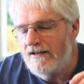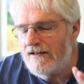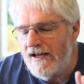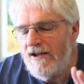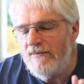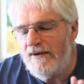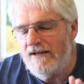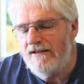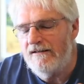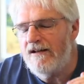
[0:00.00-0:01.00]
tell
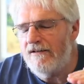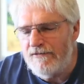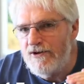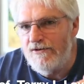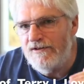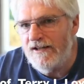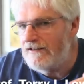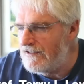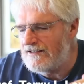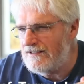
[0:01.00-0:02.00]
me if you
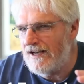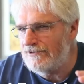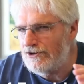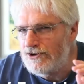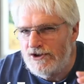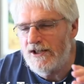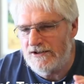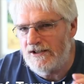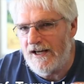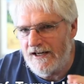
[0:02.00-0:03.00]
think this sounds
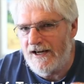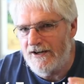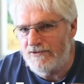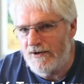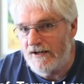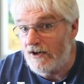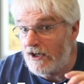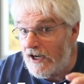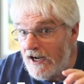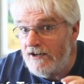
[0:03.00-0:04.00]
just like Gun Runner.
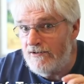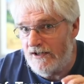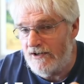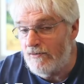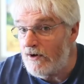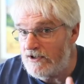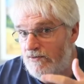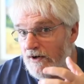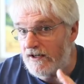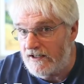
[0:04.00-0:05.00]
Gun Runner was,
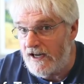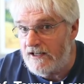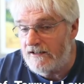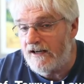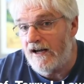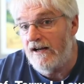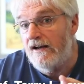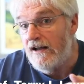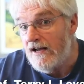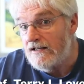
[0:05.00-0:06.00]
we're going to take the
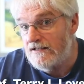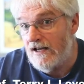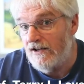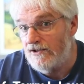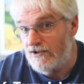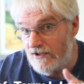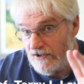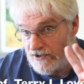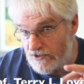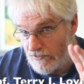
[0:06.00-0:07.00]
gun, sell it to
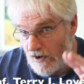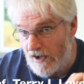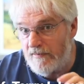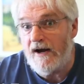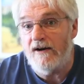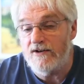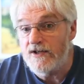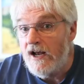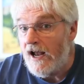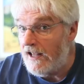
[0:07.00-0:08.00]
the straw
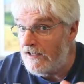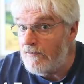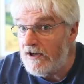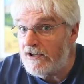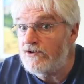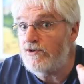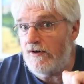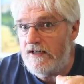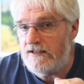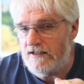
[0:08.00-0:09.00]
buyers, and then we can
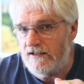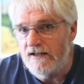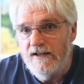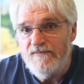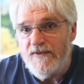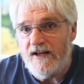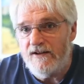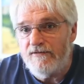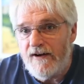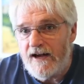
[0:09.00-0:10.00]
trace it. And
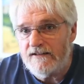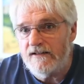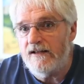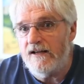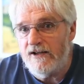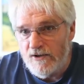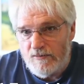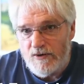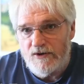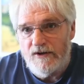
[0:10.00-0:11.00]
the fact that they kill
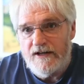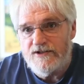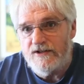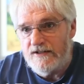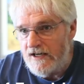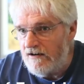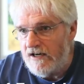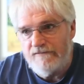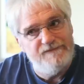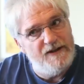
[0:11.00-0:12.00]
Border Agent
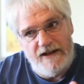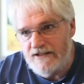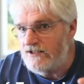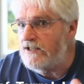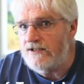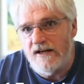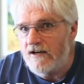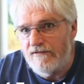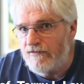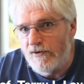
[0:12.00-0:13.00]
Terry, well, it's just an
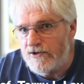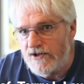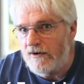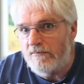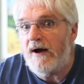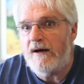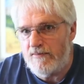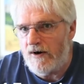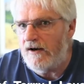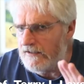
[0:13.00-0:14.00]
unfortunate
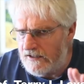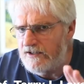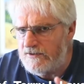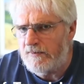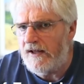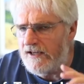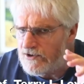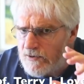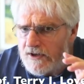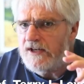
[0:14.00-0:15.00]
byproduct of this plan
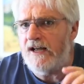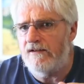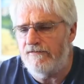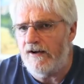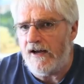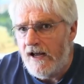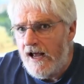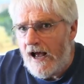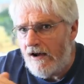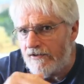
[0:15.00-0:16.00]
to identify
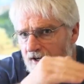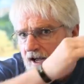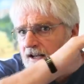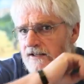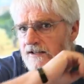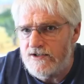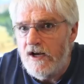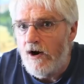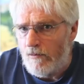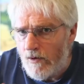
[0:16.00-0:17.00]
how the guns
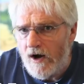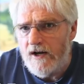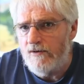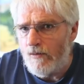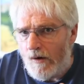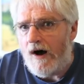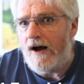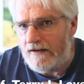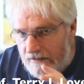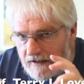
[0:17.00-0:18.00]
run,
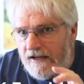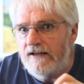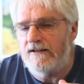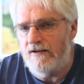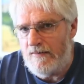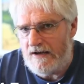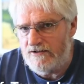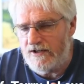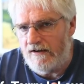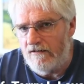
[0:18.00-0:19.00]
walk, get to
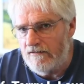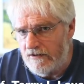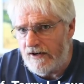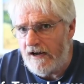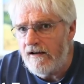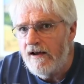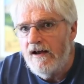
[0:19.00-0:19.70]
Mexico, okay?